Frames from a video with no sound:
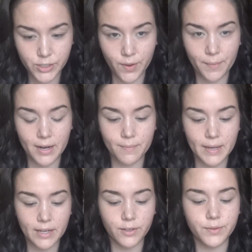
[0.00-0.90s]
so I'm going to
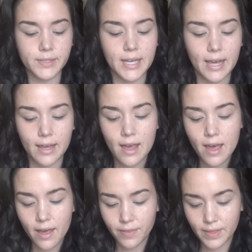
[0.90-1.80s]
be using
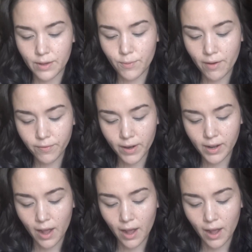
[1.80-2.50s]
the Revlon